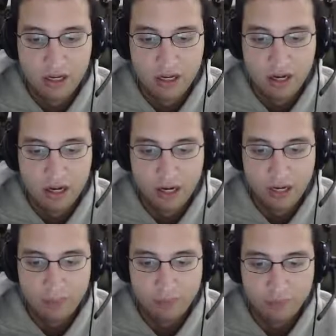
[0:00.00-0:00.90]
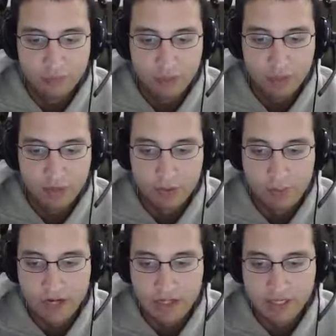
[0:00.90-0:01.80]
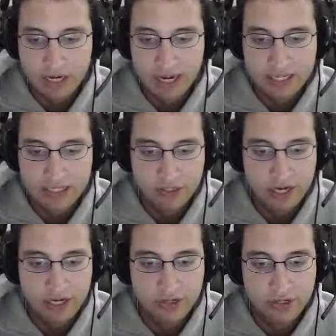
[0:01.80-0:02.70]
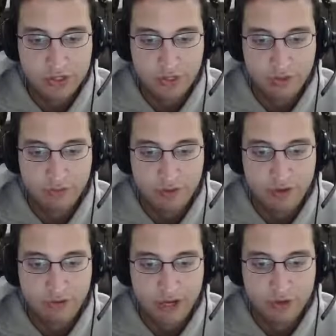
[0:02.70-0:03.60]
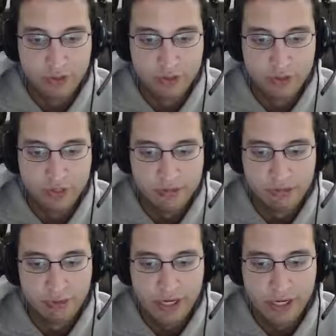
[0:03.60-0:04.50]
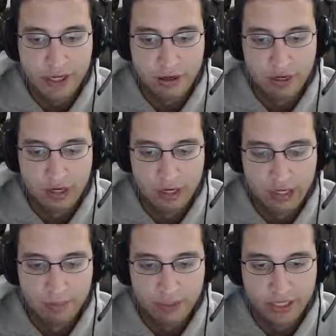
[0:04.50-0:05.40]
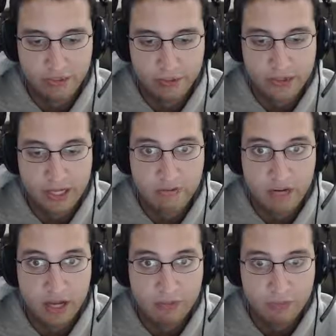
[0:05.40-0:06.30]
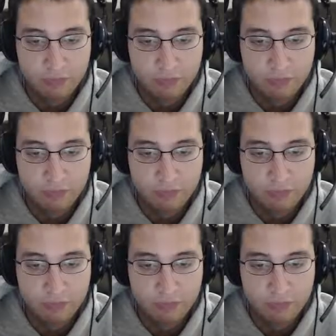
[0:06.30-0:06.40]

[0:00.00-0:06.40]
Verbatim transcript: Um, so my Magic Knight hasn't changed. Still the free Fatal Runes and free uh, Blade Runes that I've gotten.